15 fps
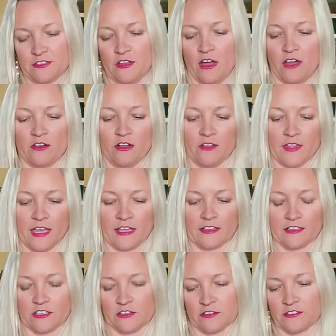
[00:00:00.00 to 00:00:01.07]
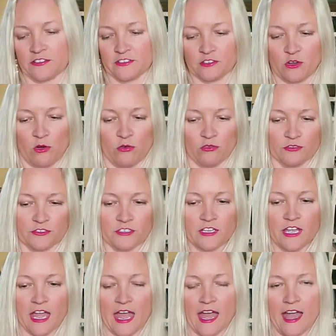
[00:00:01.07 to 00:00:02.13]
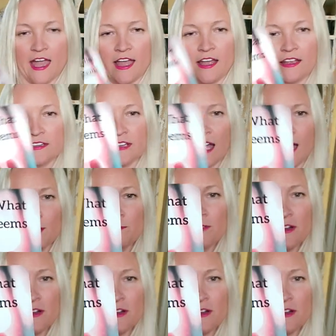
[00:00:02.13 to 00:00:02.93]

Not all that glitters is gold. And I'm